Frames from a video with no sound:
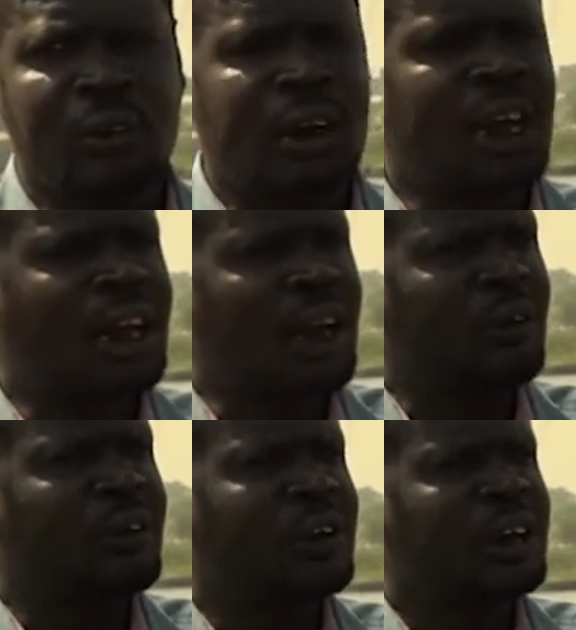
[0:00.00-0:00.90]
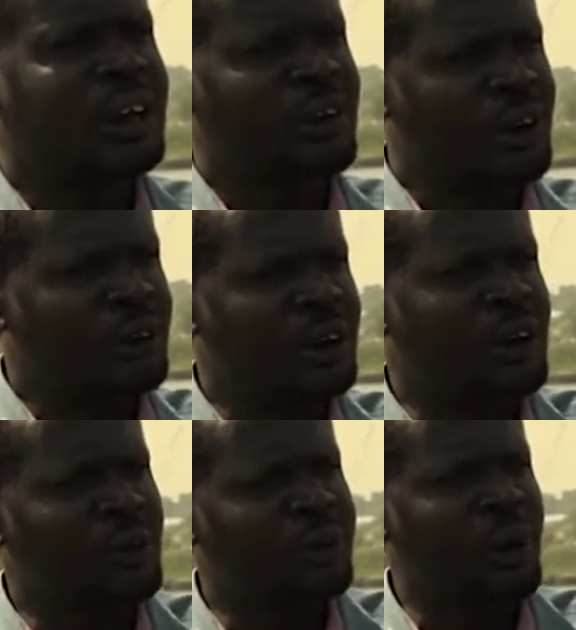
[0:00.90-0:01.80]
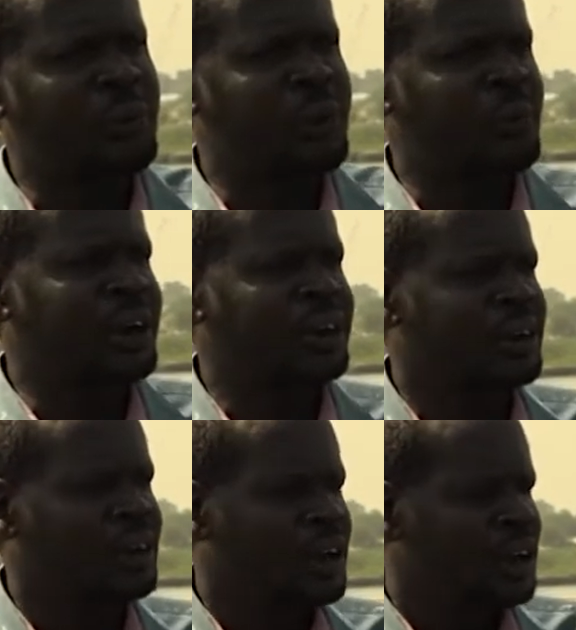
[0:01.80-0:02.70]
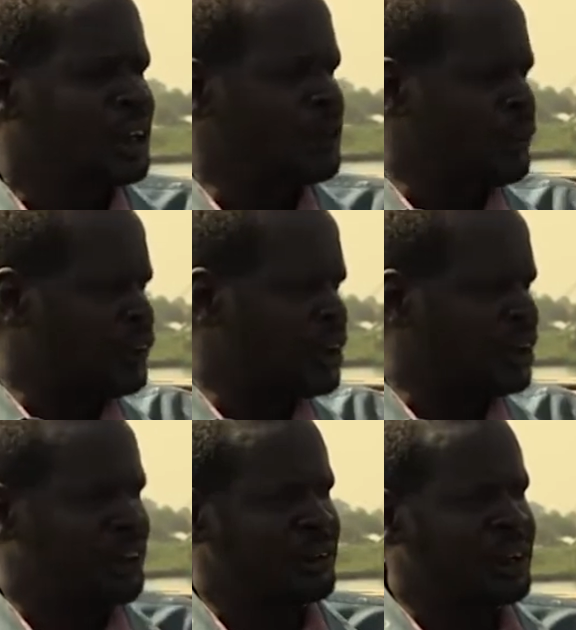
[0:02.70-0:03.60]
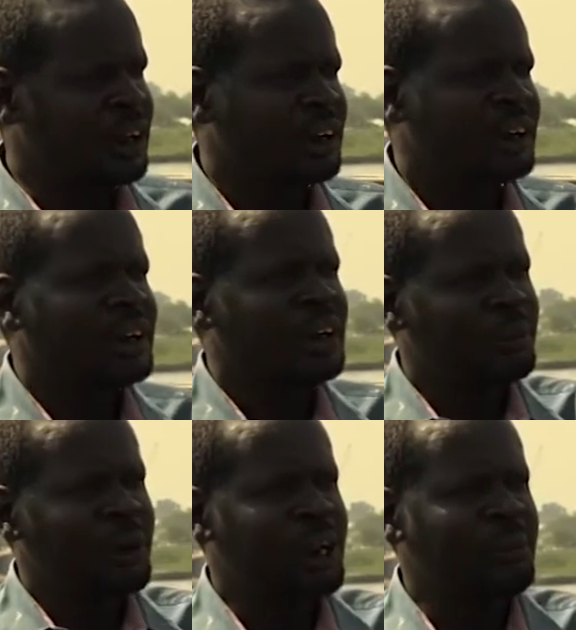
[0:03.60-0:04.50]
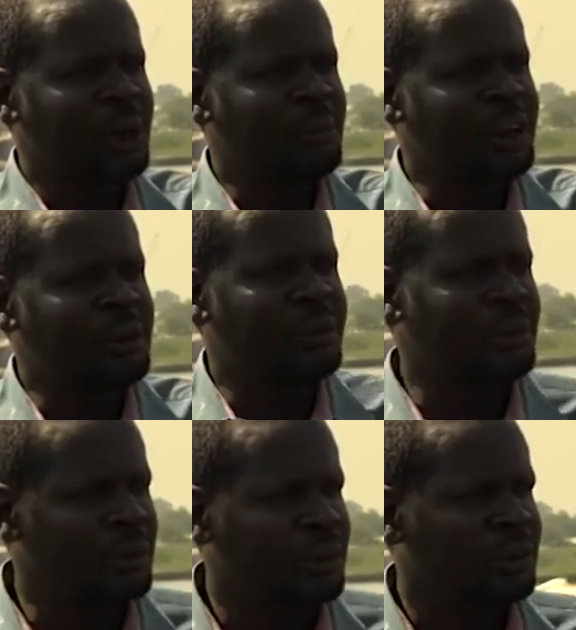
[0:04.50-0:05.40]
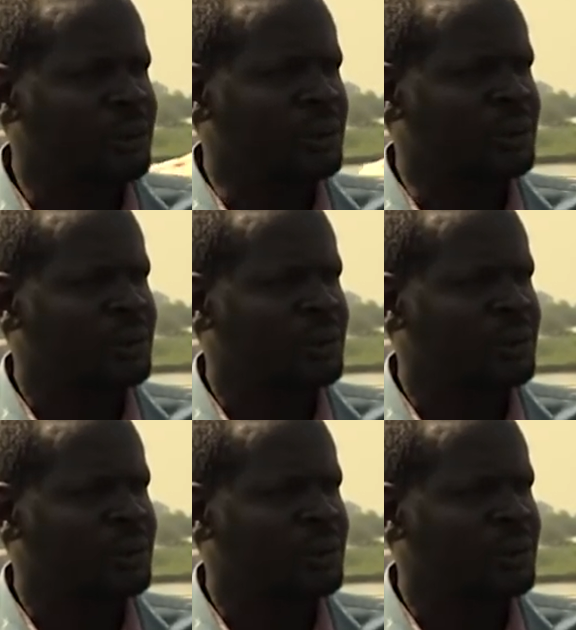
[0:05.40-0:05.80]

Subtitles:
cannot allow a contractor to do something much. In Western Equatoria, maram can be given to you all.